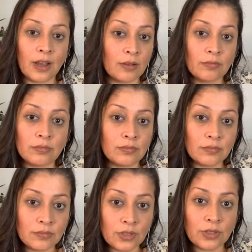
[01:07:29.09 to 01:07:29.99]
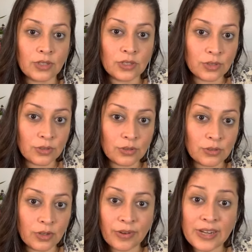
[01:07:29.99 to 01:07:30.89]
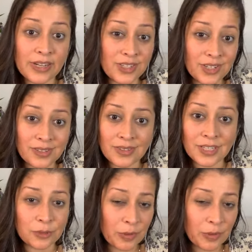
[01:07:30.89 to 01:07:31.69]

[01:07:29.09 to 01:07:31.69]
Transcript: um, you can do a radiation